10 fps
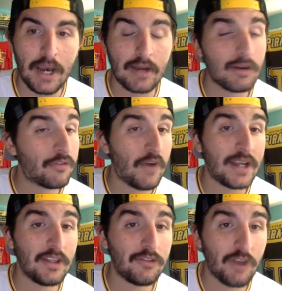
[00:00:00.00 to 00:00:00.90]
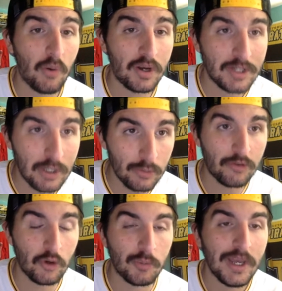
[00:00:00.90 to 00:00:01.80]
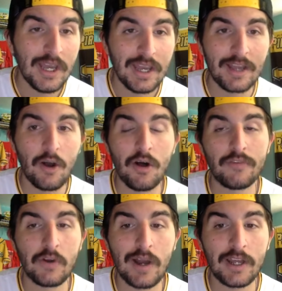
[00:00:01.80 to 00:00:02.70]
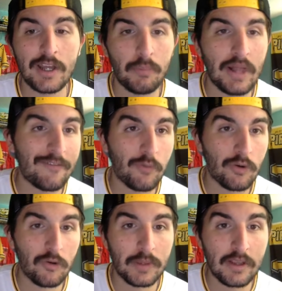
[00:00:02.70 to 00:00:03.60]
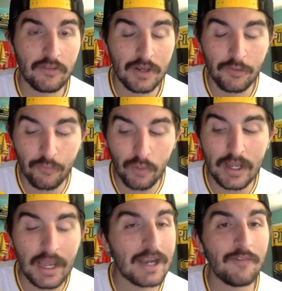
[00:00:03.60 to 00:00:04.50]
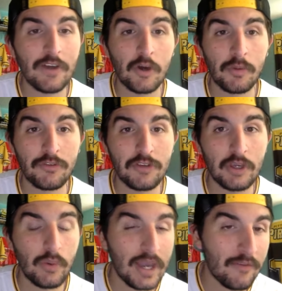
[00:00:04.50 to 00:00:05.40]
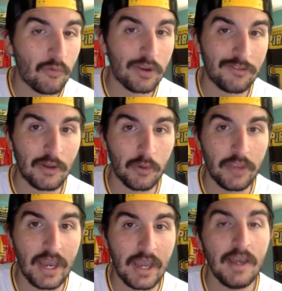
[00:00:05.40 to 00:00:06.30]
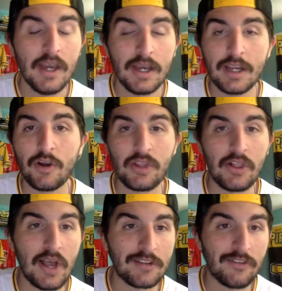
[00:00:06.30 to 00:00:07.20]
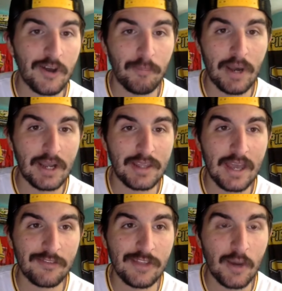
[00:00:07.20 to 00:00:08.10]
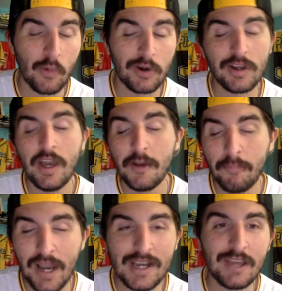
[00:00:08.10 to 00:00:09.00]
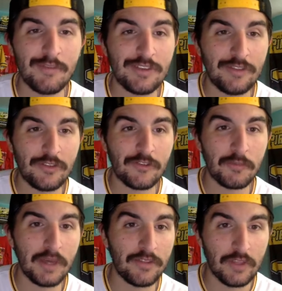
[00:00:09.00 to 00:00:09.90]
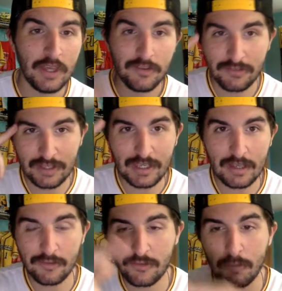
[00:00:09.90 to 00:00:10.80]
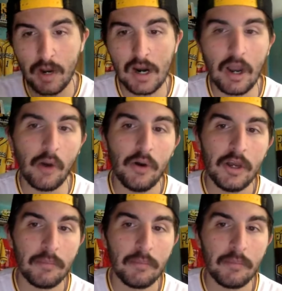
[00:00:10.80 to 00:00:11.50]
Pirates. Find this show on YouTube and all of your audio platforms because it is free and available to you every single day here on the Locked On Podcast Network. My name is Ethan Smith. See you tomorrow.